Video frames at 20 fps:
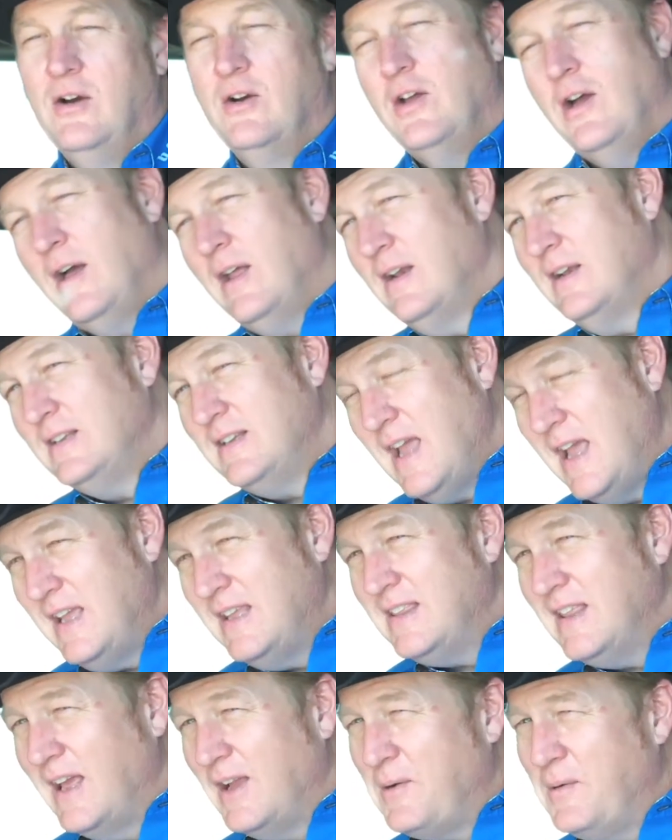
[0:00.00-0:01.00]
know how to take
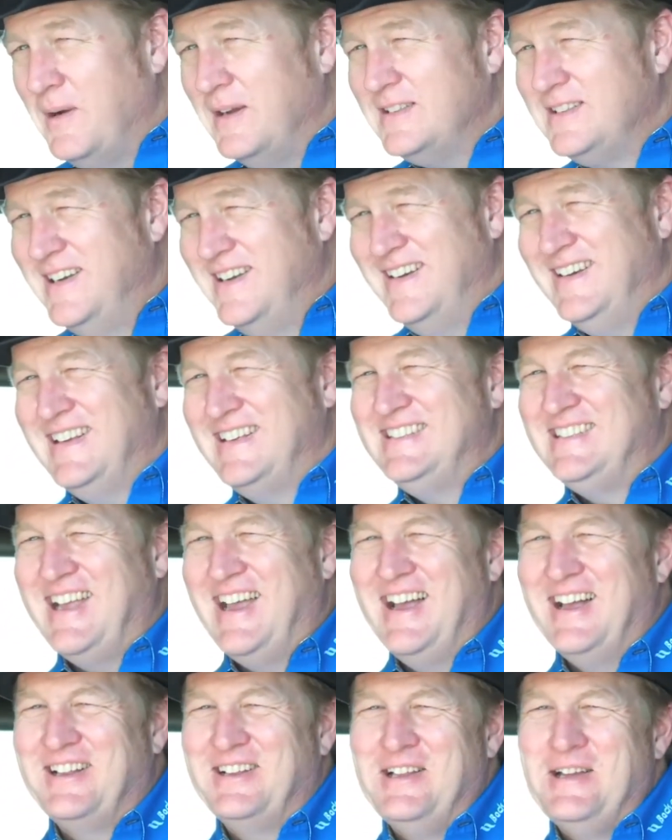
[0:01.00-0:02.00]
that question
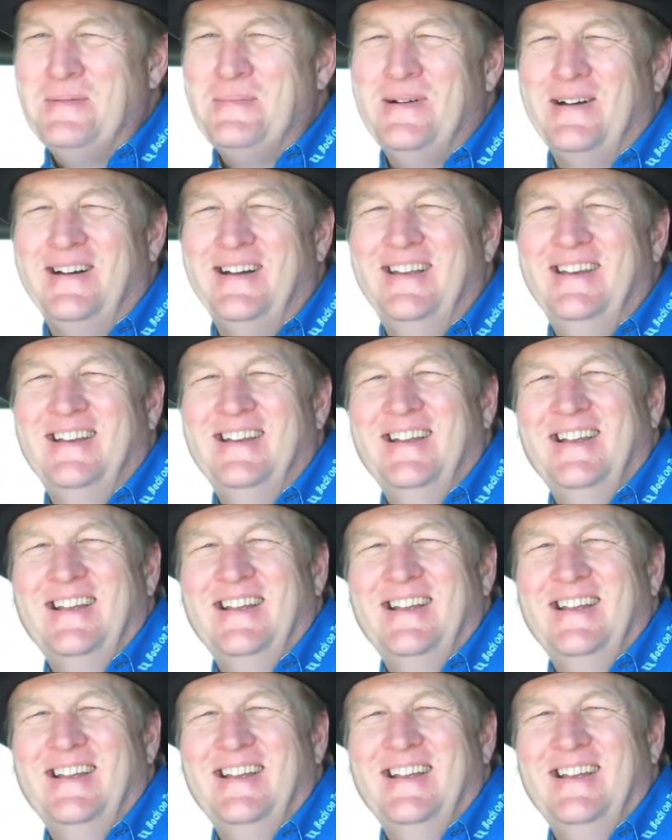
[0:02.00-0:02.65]
exactly, but